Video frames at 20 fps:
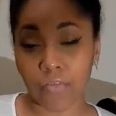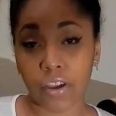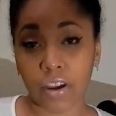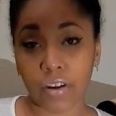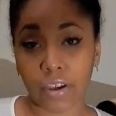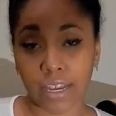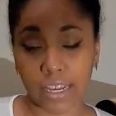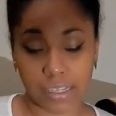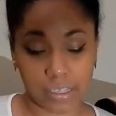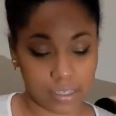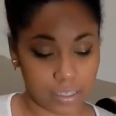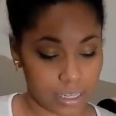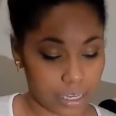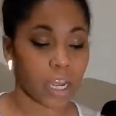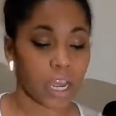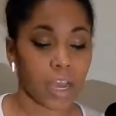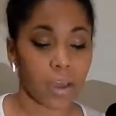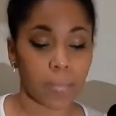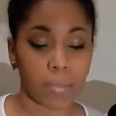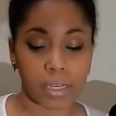very
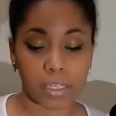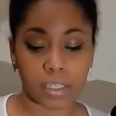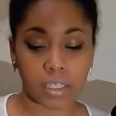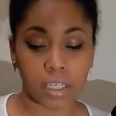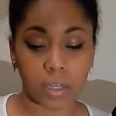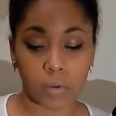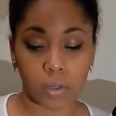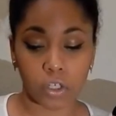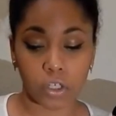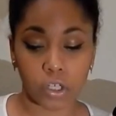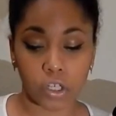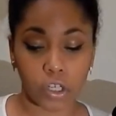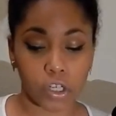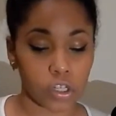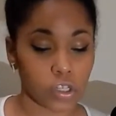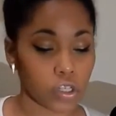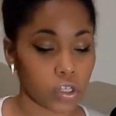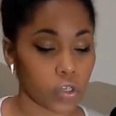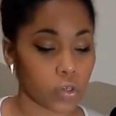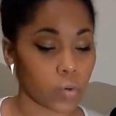easily. Basically what you're
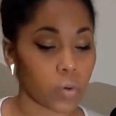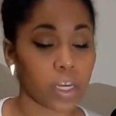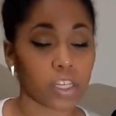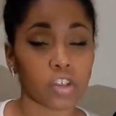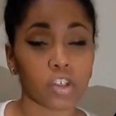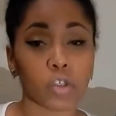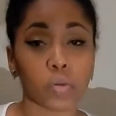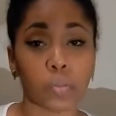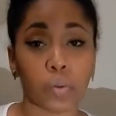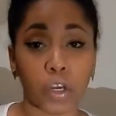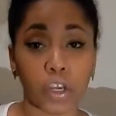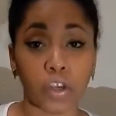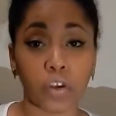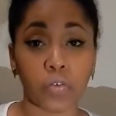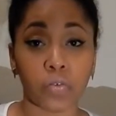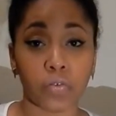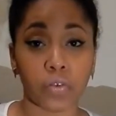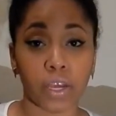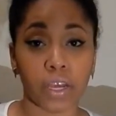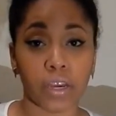going to do is just put
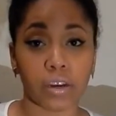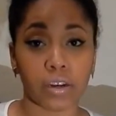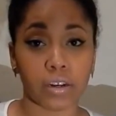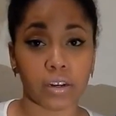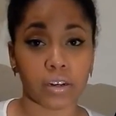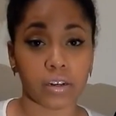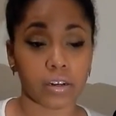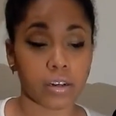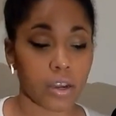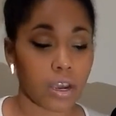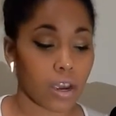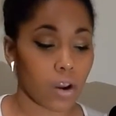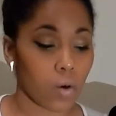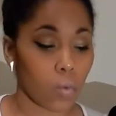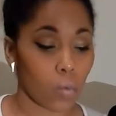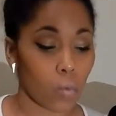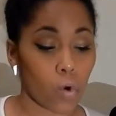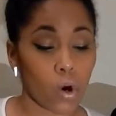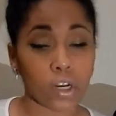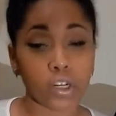your finger,
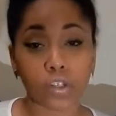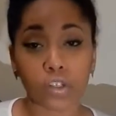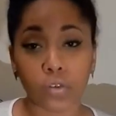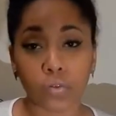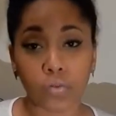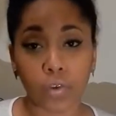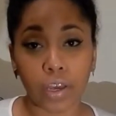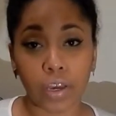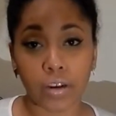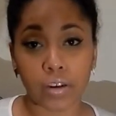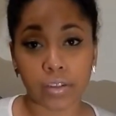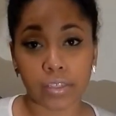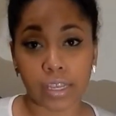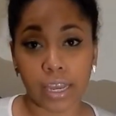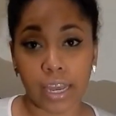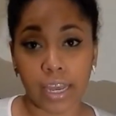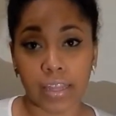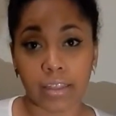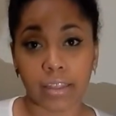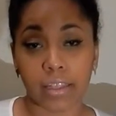one or two fingers,
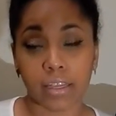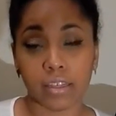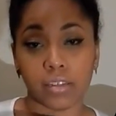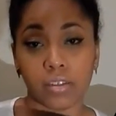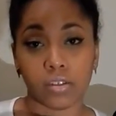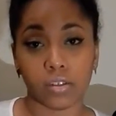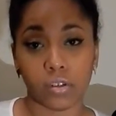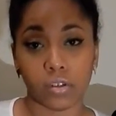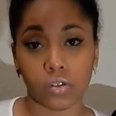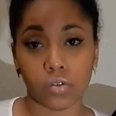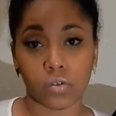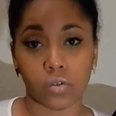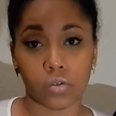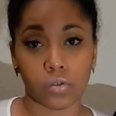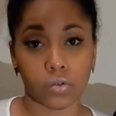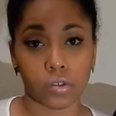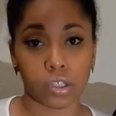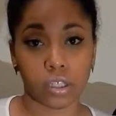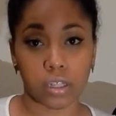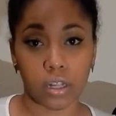in these
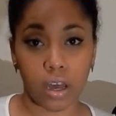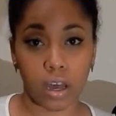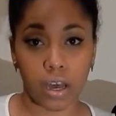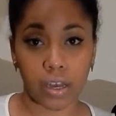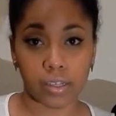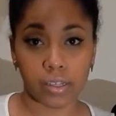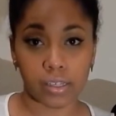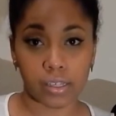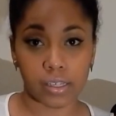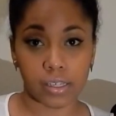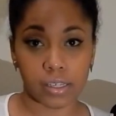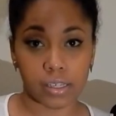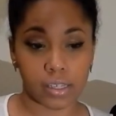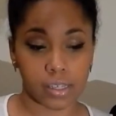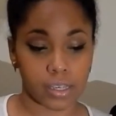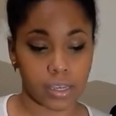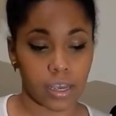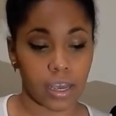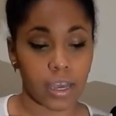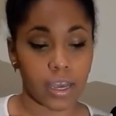two
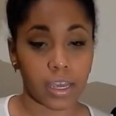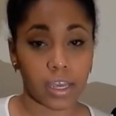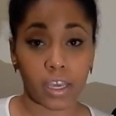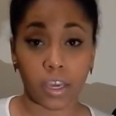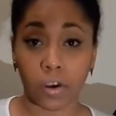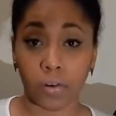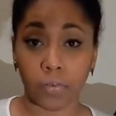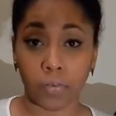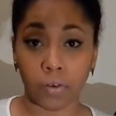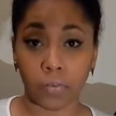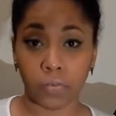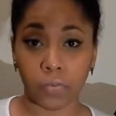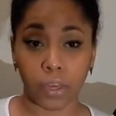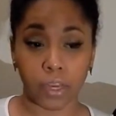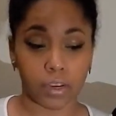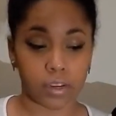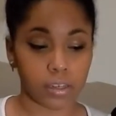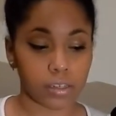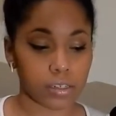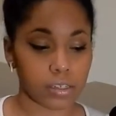slots here for
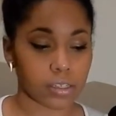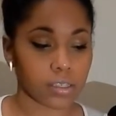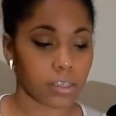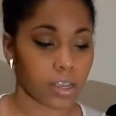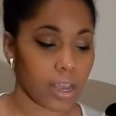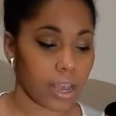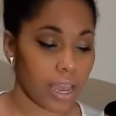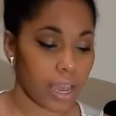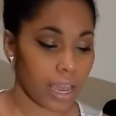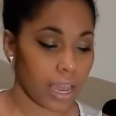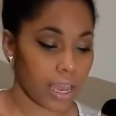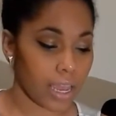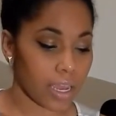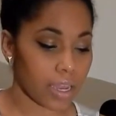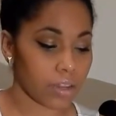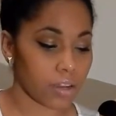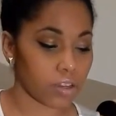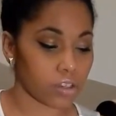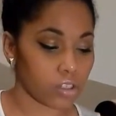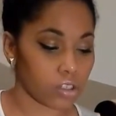fingers,
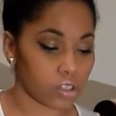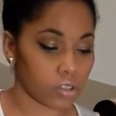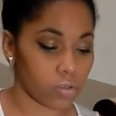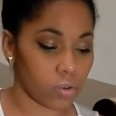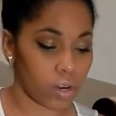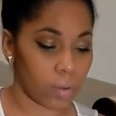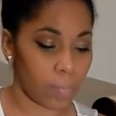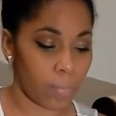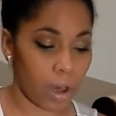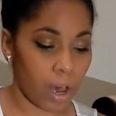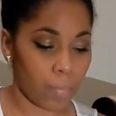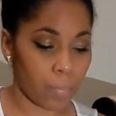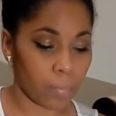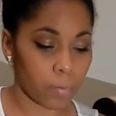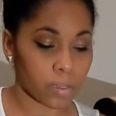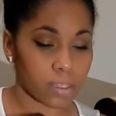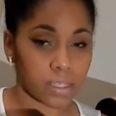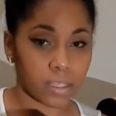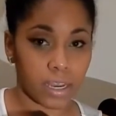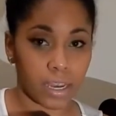and you're just going to pop
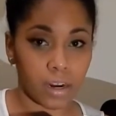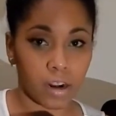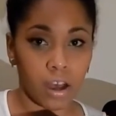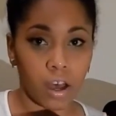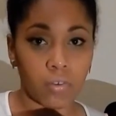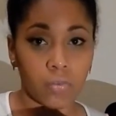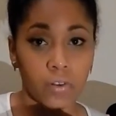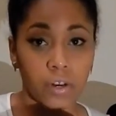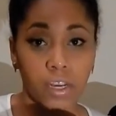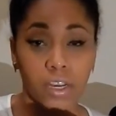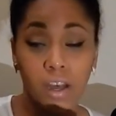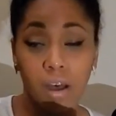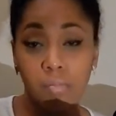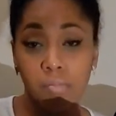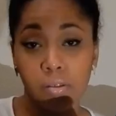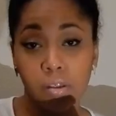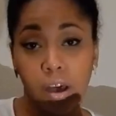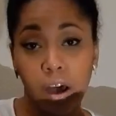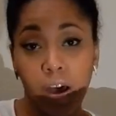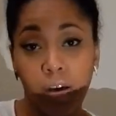one side off, and it
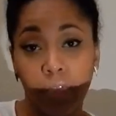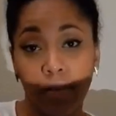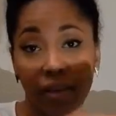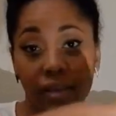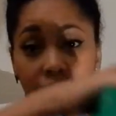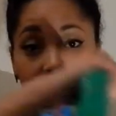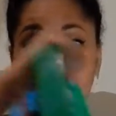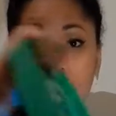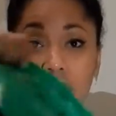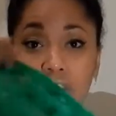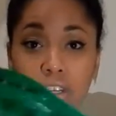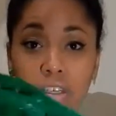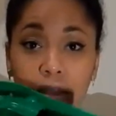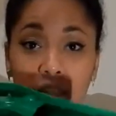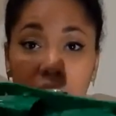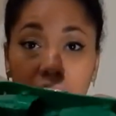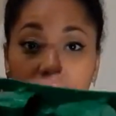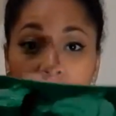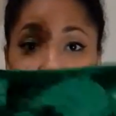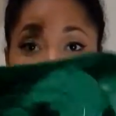comes off easily
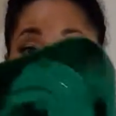just like